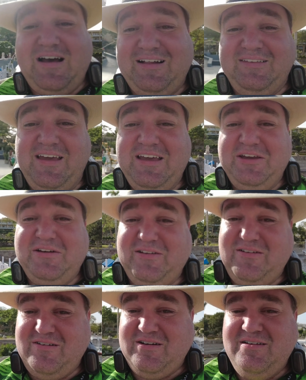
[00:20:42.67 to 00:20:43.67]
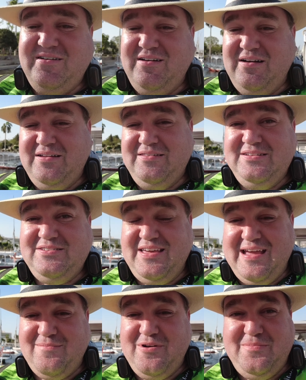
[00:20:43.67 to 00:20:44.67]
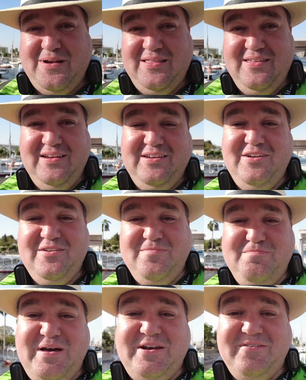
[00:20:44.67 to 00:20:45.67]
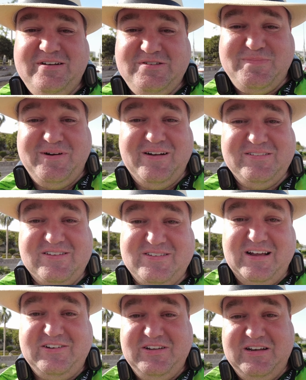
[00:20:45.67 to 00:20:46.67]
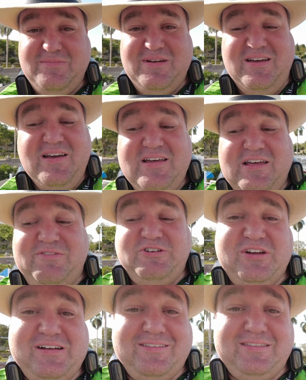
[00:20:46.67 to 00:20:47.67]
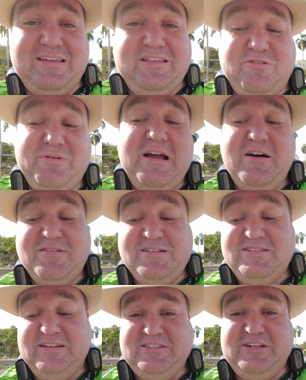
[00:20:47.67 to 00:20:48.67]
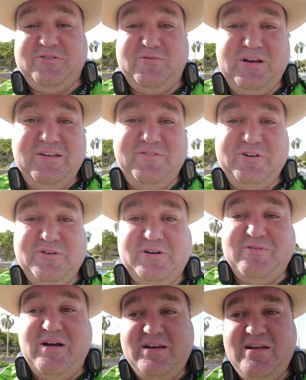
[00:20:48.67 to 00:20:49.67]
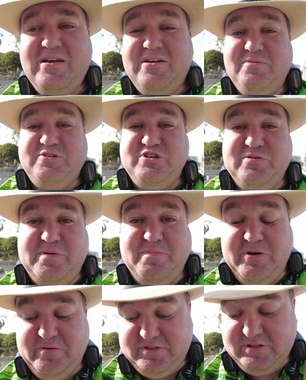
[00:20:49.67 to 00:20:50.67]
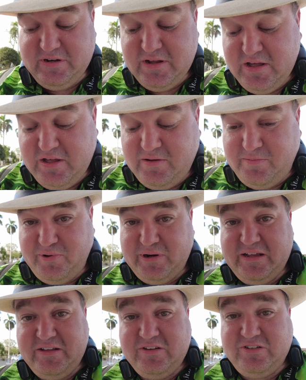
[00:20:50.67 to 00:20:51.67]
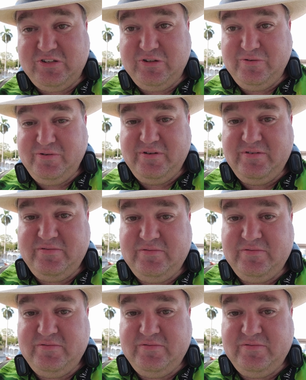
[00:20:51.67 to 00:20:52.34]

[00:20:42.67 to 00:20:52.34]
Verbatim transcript: I'll take you along on this camera, but I think your better experience is actually gonna be if you check out the 360 degree fenuca ride, which should be posted pretty soon